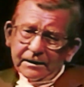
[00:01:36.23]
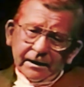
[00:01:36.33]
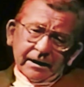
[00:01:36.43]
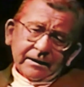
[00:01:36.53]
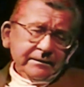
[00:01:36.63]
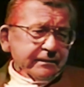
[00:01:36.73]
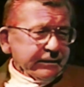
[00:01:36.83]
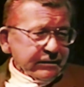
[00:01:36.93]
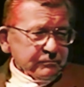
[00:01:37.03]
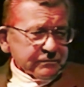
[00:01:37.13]
and
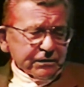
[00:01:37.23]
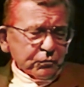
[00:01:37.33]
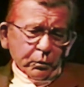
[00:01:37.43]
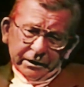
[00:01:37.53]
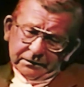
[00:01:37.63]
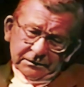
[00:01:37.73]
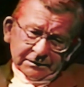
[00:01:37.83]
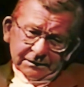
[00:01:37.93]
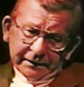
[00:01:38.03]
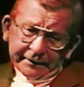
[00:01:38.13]
in Queens.
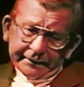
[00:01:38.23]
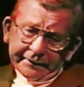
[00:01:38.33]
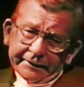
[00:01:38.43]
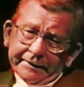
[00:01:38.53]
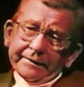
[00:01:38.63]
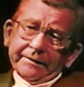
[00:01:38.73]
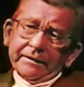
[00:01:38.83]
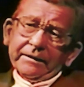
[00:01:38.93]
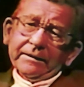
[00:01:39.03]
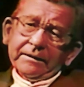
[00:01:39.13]

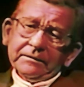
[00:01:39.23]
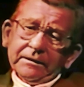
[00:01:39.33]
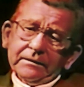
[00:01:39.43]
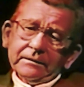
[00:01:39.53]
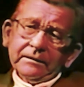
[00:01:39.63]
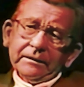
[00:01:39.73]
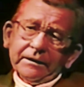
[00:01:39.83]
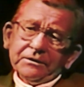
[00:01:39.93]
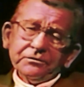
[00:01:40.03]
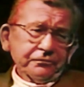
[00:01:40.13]
And at the
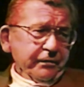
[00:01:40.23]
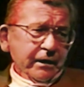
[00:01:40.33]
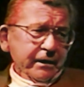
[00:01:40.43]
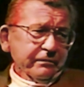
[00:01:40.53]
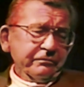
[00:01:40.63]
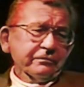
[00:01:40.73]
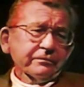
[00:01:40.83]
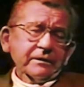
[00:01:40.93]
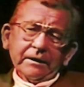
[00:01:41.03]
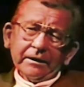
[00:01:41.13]
age of 5,
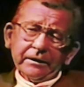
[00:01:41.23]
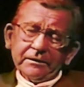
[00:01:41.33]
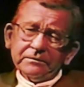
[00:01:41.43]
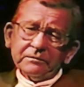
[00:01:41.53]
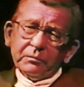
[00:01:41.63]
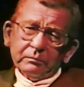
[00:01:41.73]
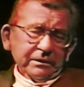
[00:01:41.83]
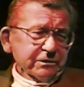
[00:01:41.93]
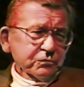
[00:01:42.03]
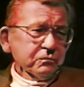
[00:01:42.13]
I entered Public
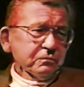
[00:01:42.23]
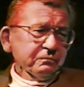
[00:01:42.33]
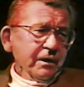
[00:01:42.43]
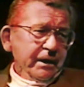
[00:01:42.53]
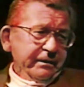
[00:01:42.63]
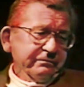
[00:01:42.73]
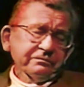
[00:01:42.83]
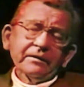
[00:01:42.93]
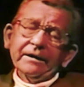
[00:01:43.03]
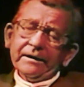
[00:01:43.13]
School 5
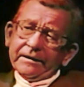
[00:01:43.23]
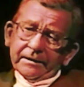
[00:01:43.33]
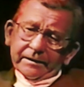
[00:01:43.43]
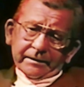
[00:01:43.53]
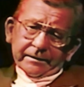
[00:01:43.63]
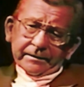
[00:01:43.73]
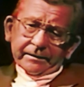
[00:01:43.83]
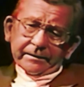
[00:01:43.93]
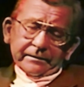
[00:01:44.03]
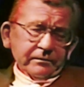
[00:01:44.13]

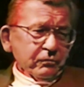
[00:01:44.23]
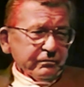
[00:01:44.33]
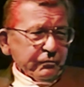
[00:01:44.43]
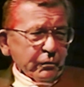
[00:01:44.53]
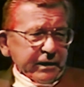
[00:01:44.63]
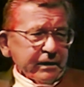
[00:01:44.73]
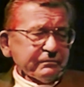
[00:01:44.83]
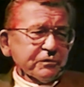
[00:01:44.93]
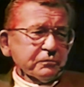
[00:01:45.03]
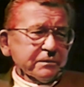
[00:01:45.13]
off Hoyt
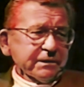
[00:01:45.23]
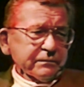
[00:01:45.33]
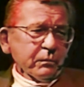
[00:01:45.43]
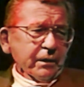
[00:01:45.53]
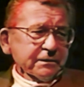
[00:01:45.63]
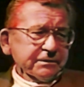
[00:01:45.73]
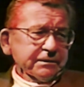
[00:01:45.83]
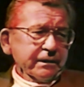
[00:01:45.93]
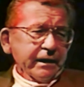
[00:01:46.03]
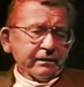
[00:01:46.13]
Avenue and Ditmars
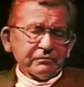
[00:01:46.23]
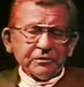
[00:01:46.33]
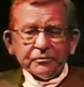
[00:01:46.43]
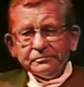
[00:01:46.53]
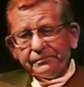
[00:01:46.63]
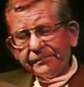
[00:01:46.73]
Avenue,